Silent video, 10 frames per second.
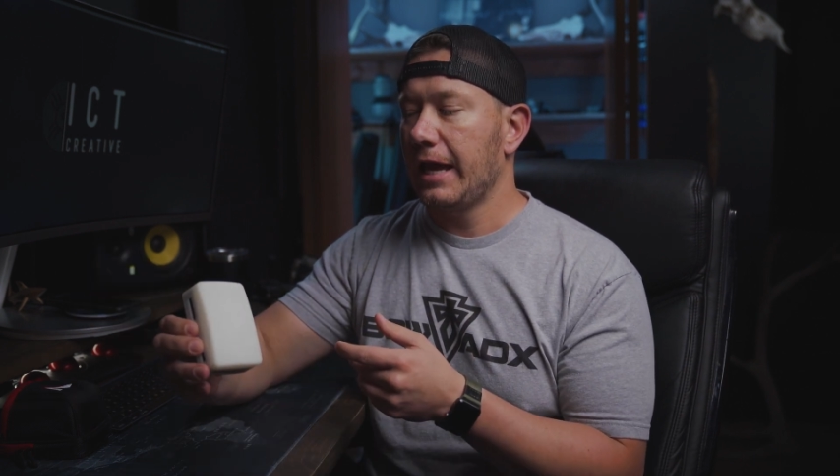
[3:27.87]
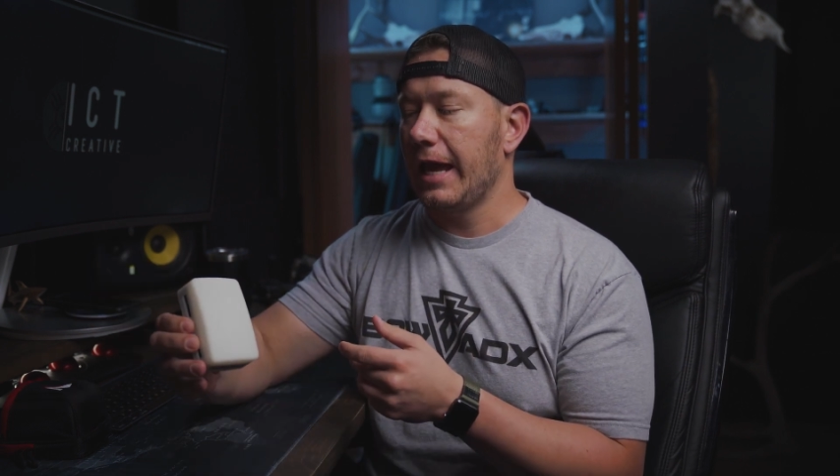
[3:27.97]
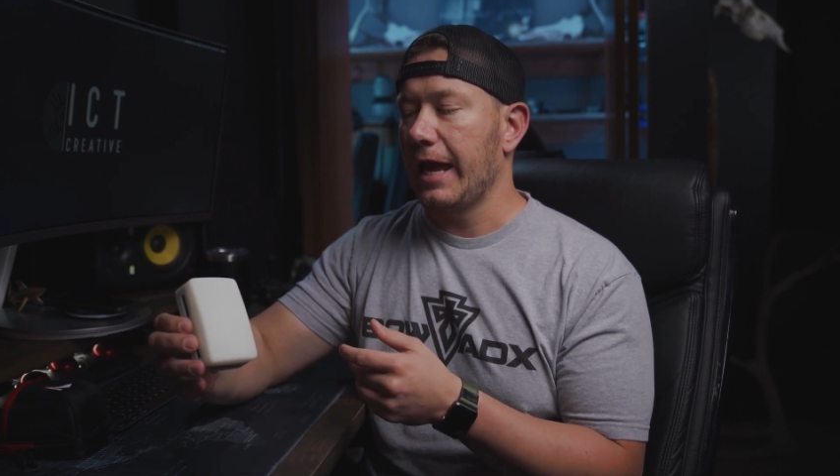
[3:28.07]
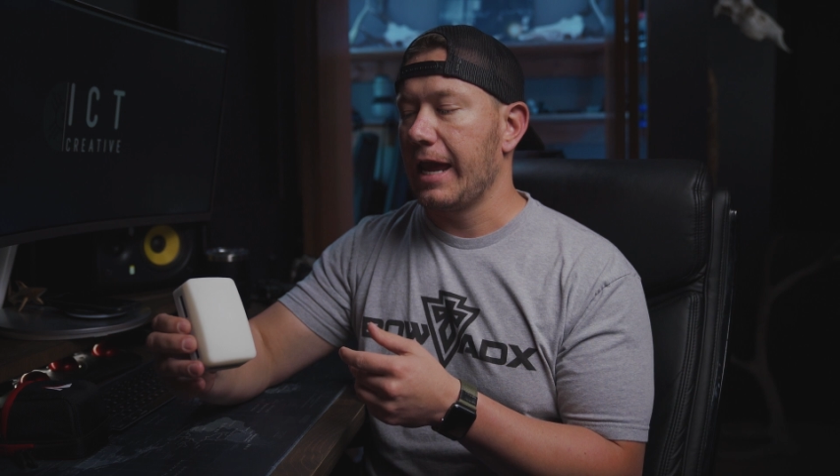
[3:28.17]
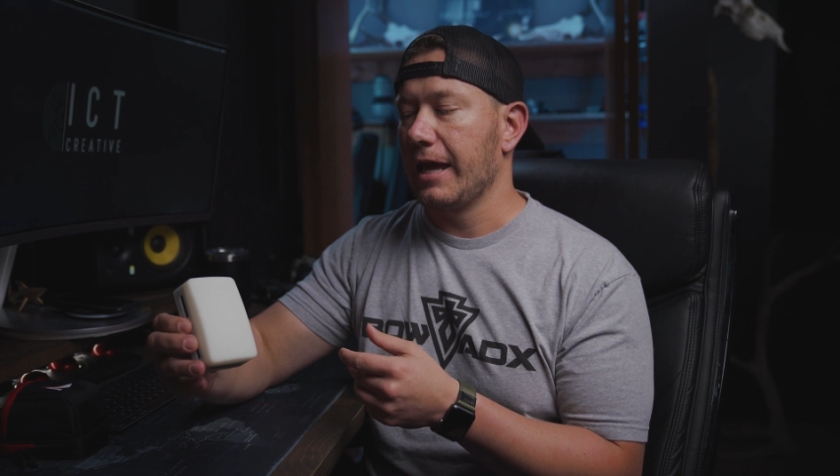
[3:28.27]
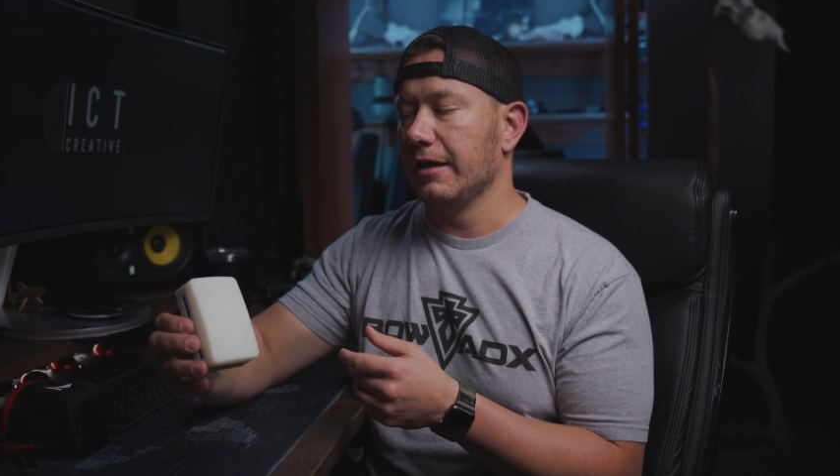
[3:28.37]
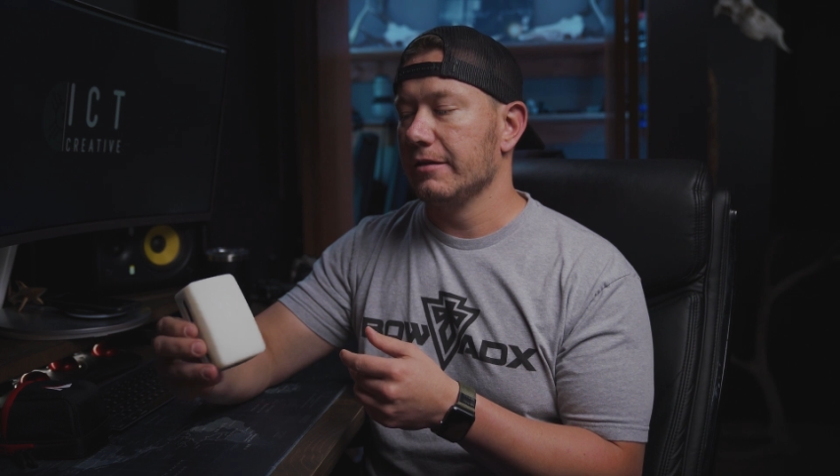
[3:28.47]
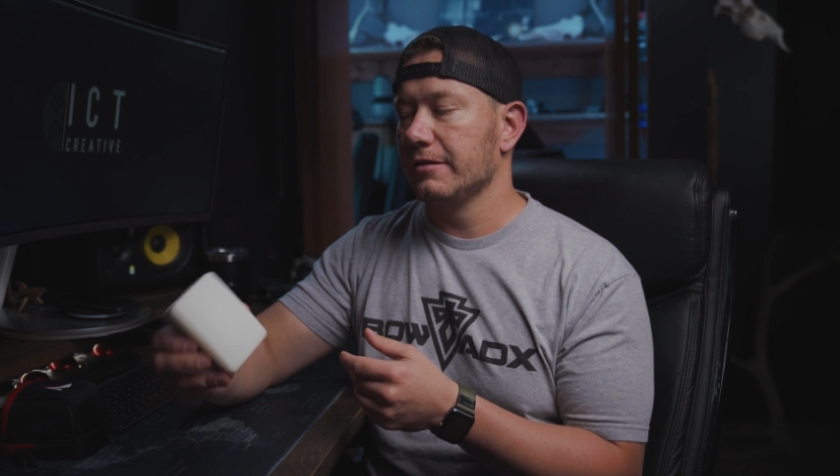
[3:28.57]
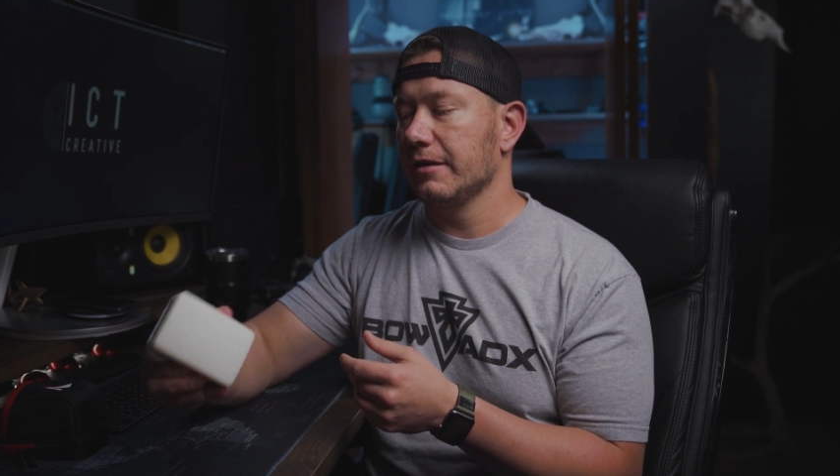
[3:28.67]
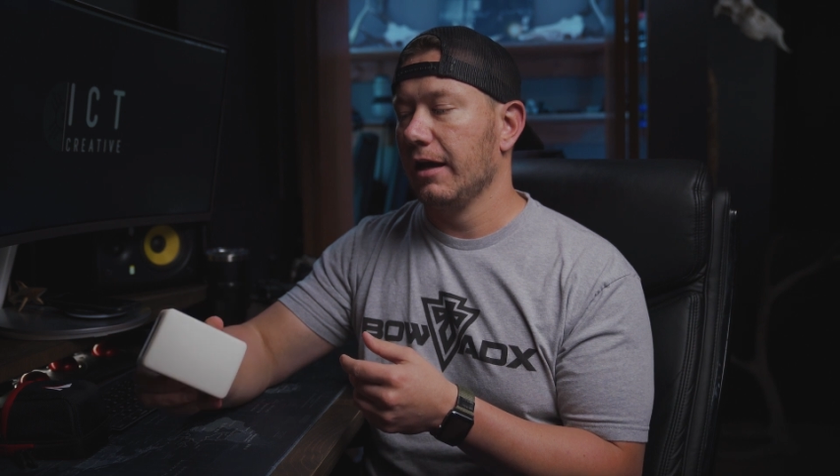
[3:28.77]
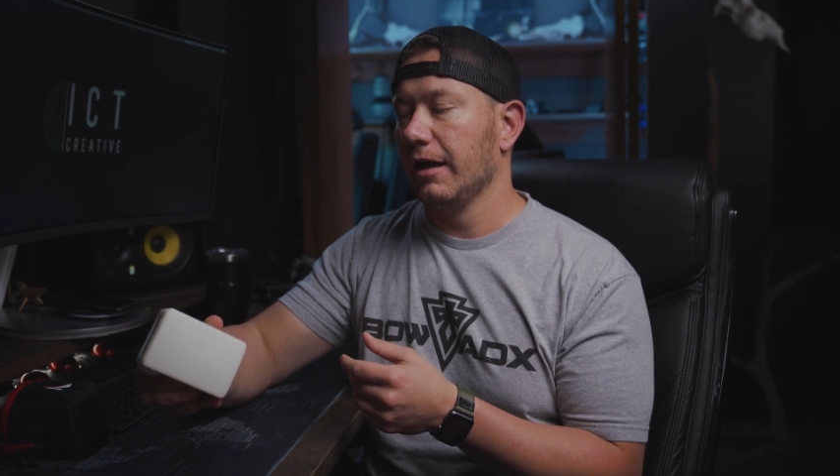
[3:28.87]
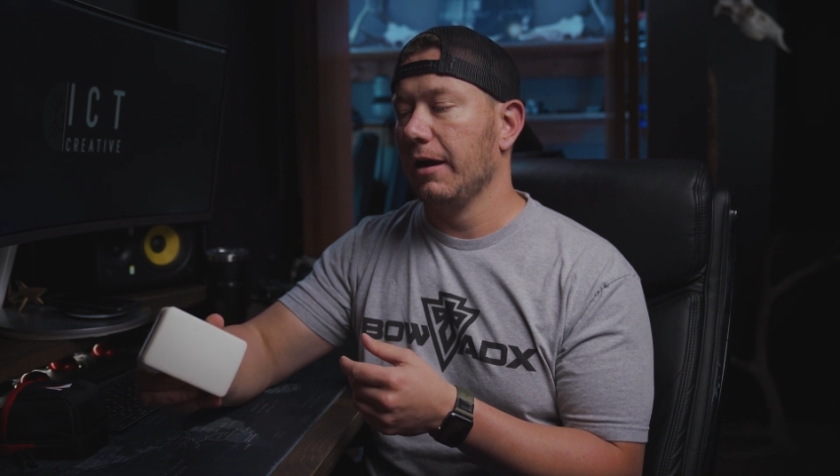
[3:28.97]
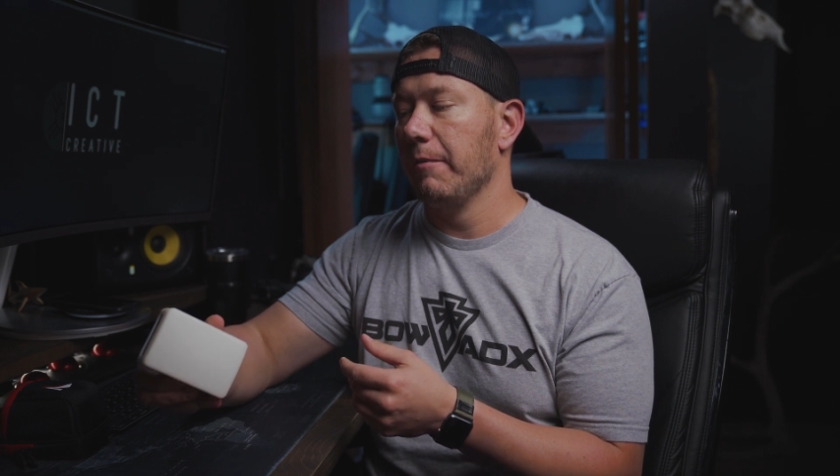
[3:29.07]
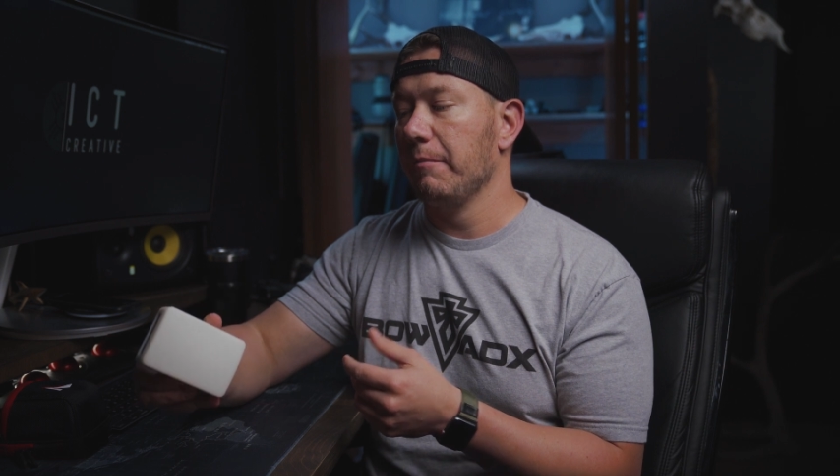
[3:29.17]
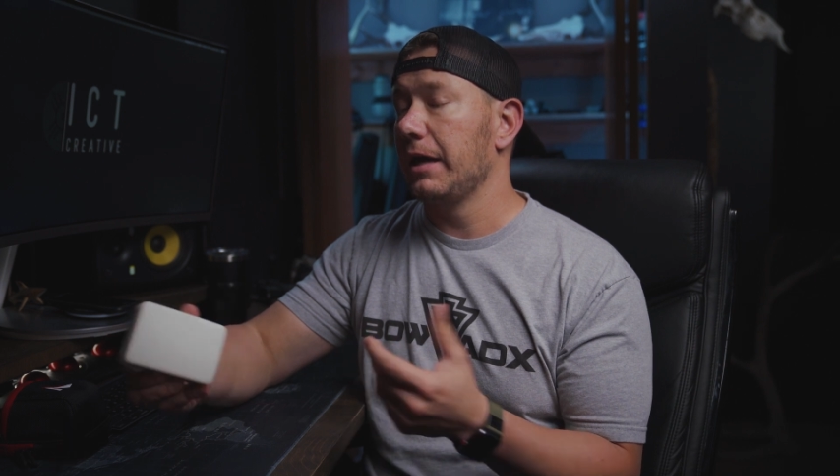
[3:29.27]
and
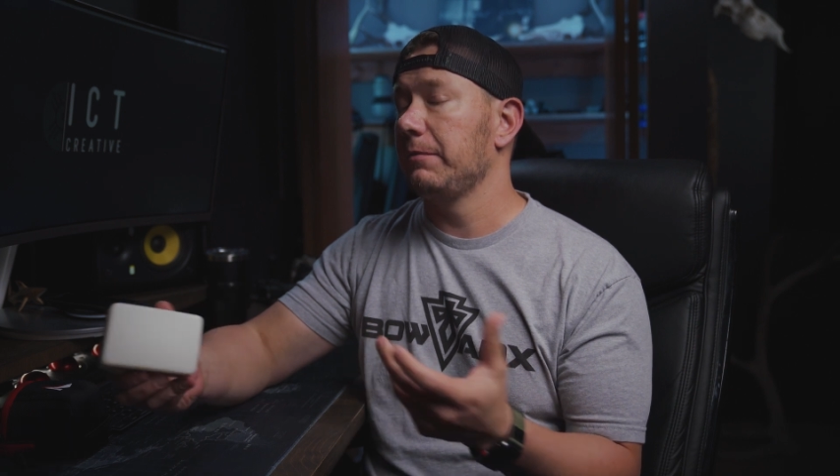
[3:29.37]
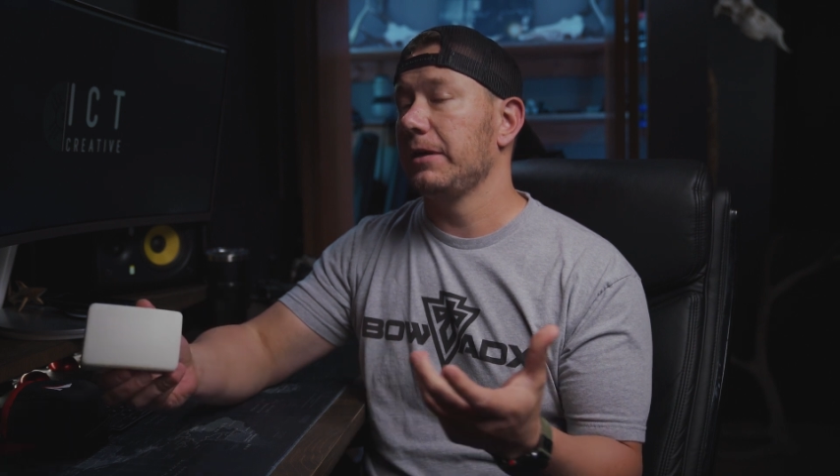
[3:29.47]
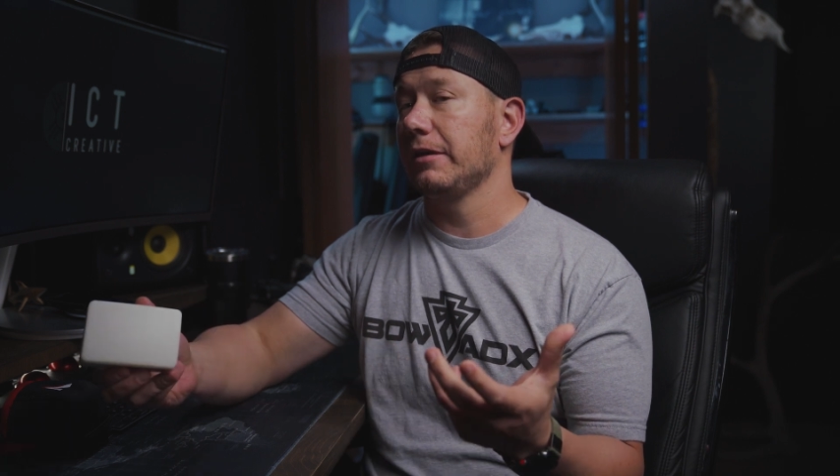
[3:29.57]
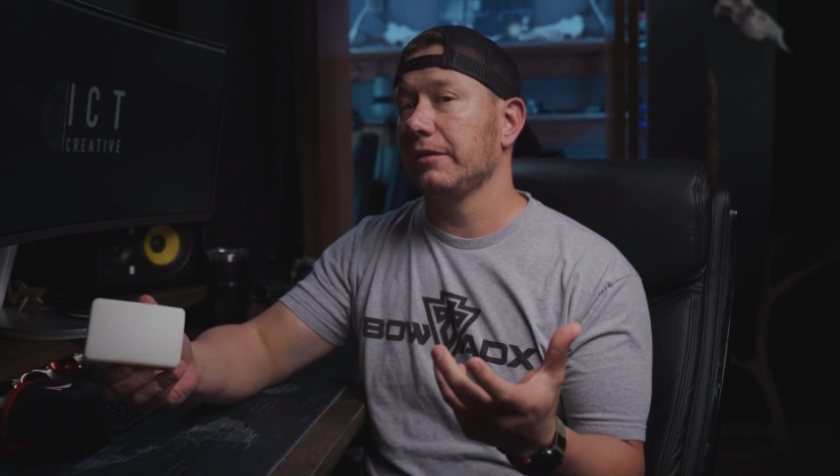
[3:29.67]
maybe